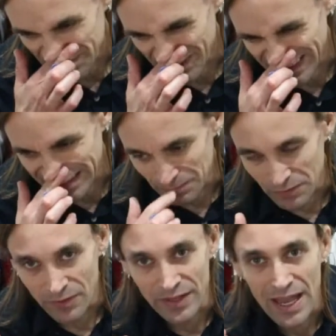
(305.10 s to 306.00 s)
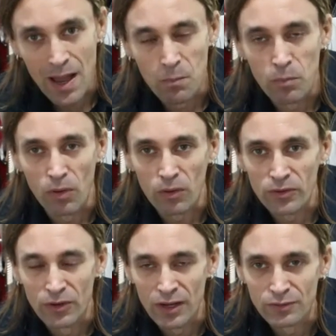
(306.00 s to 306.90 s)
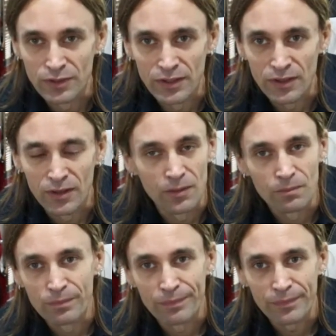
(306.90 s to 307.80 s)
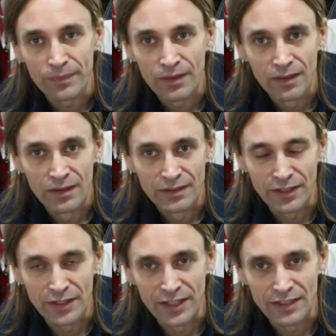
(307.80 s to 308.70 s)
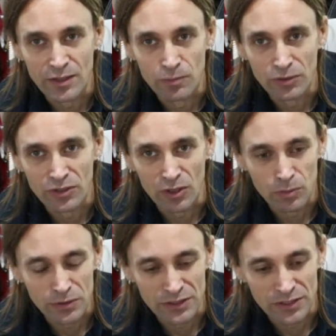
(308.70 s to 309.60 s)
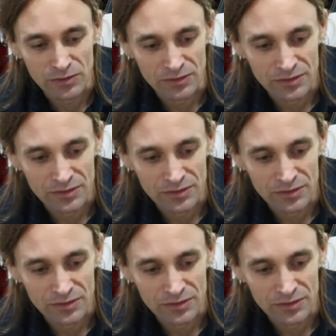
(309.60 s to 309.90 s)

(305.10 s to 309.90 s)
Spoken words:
For example, in the amp block you have a dedicated input and output EQ.